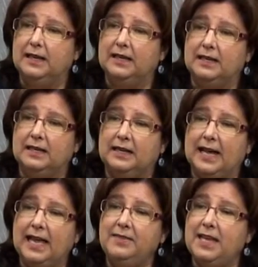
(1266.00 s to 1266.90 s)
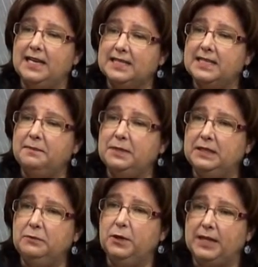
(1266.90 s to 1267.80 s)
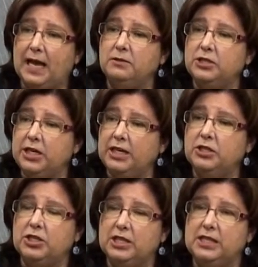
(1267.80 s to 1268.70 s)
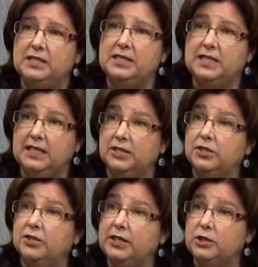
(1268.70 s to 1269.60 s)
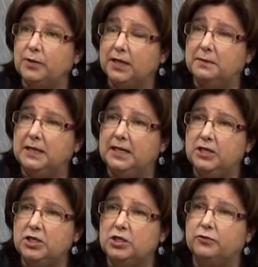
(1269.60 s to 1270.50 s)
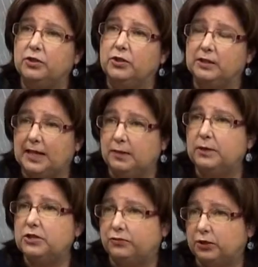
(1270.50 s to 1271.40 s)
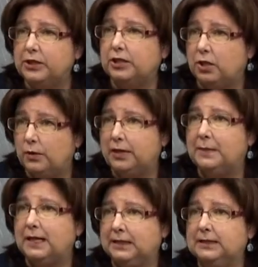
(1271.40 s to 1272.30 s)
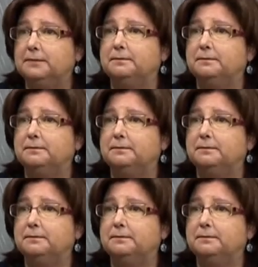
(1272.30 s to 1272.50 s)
And they accepted without change the City Attorney's recommendations for the language for it to go on the ballot.